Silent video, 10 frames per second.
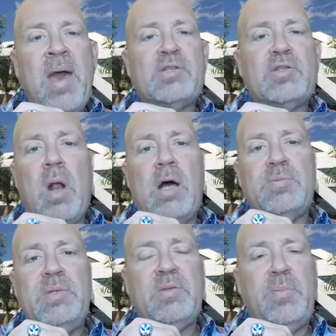Maxx
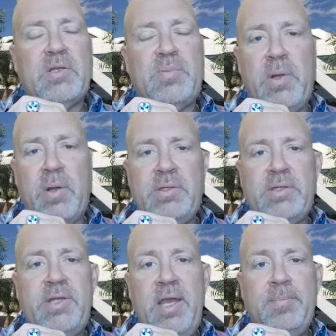Crosby's the best player on
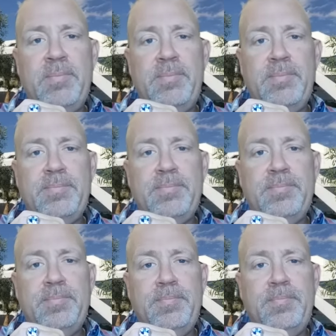this team.
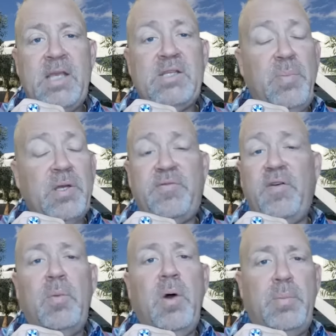He's the best
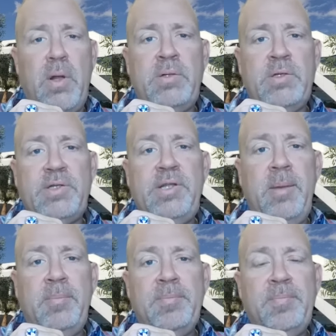football player on this
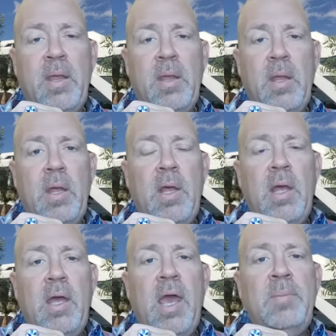team.
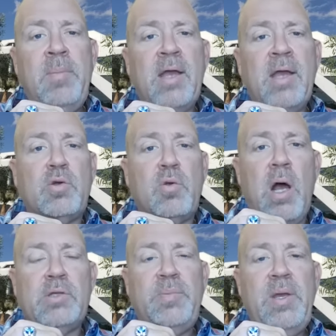And Maxx
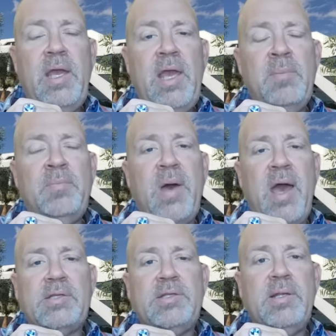Crosby
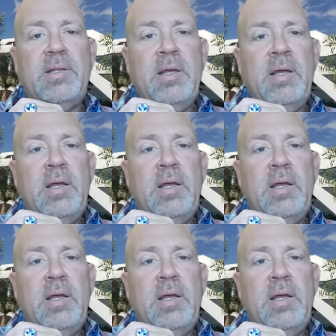impacts it.